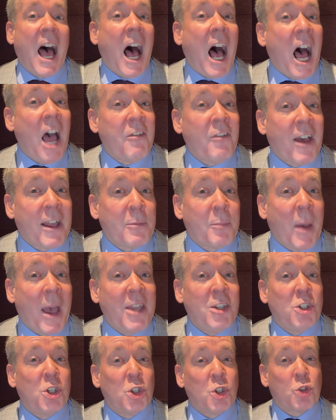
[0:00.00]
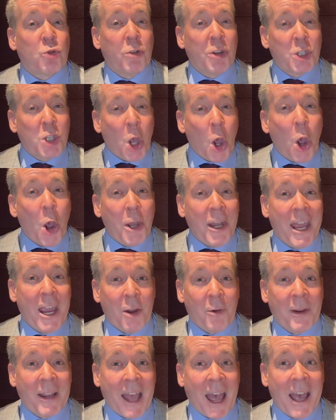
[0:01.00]
I've had patients return
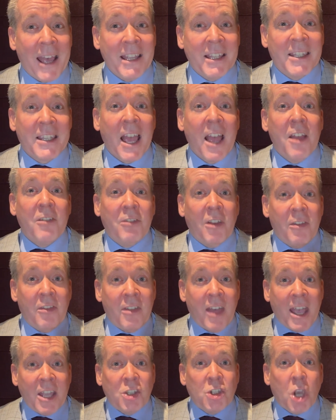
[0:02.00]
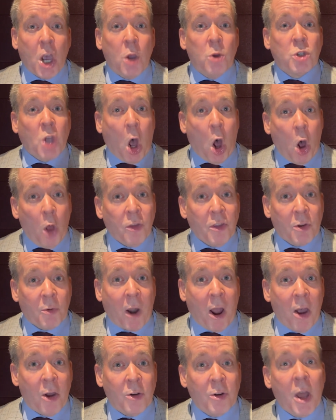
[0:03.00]
hearing aids that they chose on their
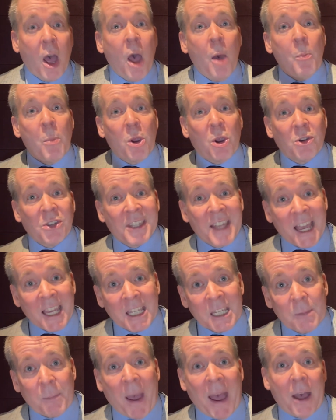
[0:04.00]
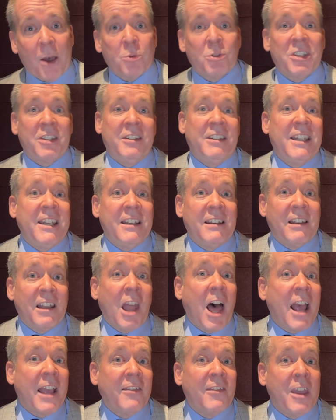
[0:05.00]
own because their spouse didn't
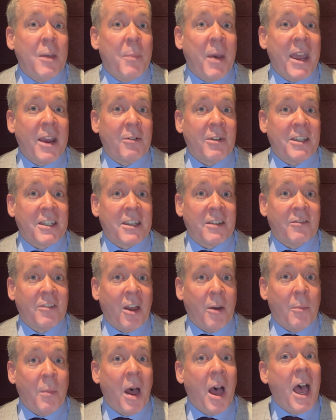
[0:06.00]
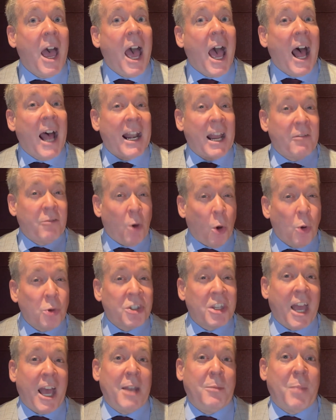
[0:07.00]
like the appearance of them. And I've
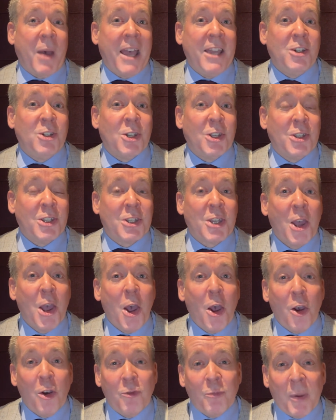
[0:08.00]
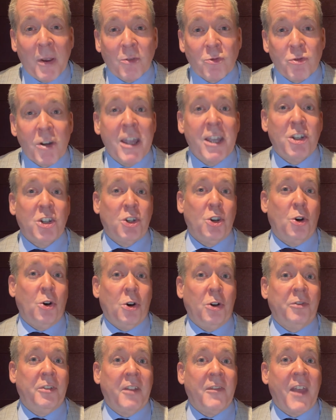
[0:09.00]
also had patients who've been
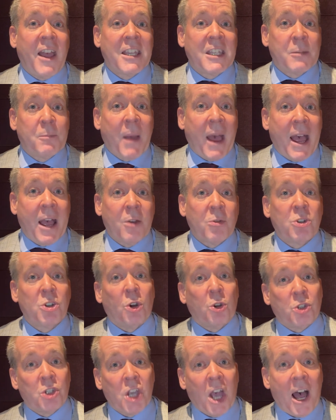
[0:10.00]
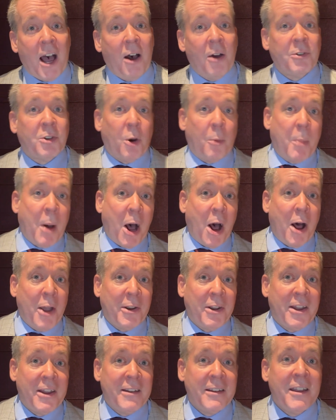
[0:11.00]
reassured that their spouse or child or
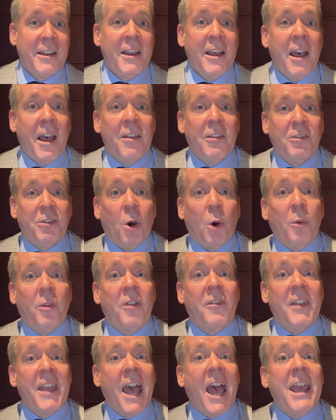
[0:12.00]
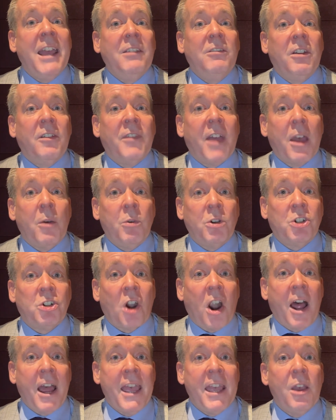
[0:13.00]
partner thought that the aid that they were
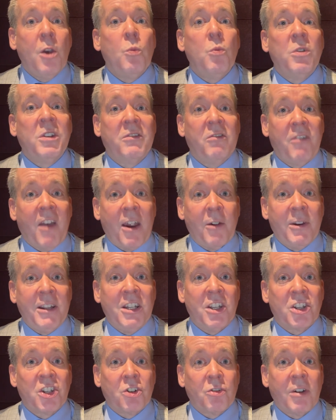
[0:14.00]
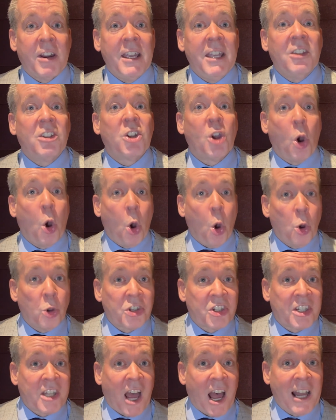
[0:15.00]
trying was very discreet or
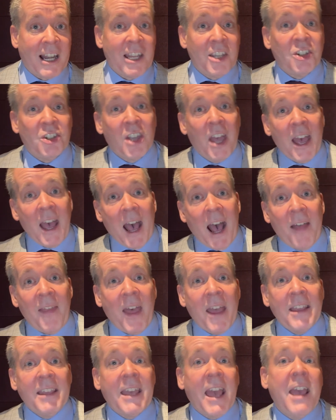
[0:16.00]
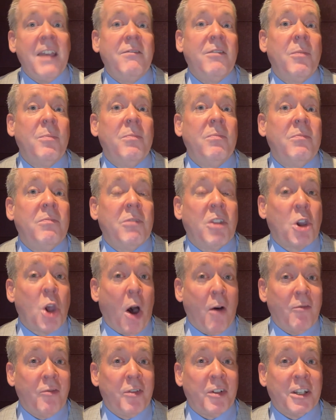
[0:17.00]
stylish and then gave them the
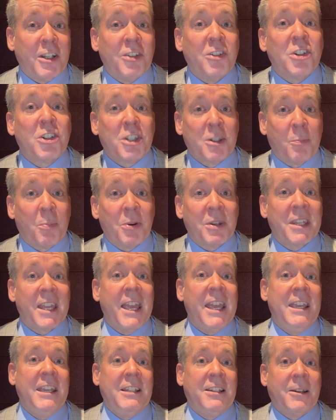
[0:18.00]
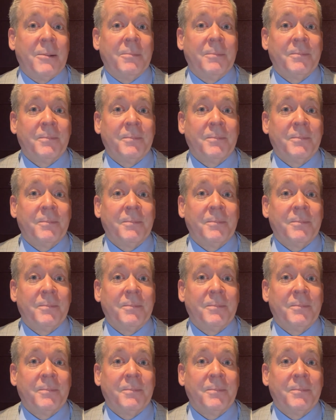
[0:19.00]
confidence to proceed.